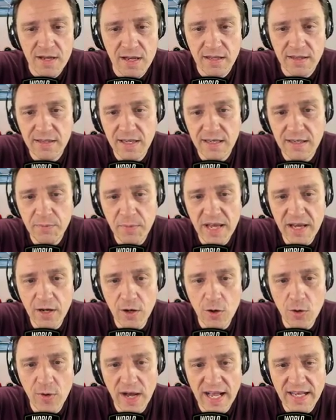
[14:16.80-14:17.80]
And then
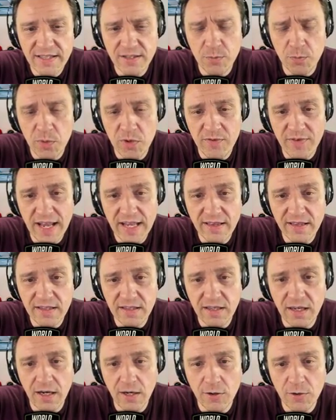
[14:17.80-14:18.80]
Big O has to prevent
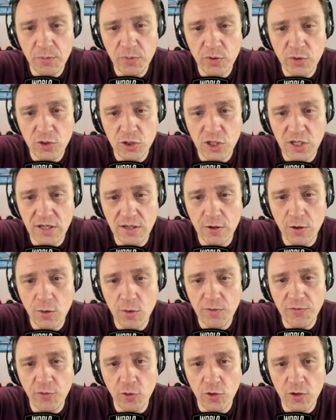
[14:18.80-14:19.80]
the counter push here.
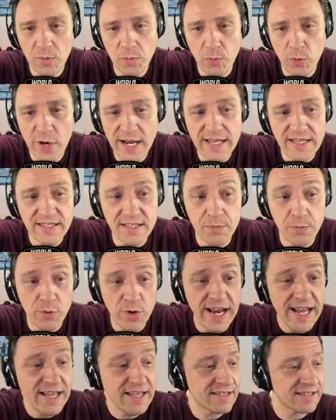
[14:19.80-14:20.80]
Go for the Prince. The
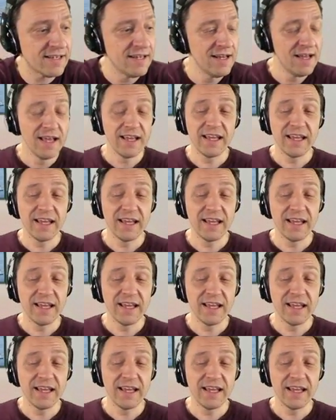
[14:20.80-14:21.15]
Prince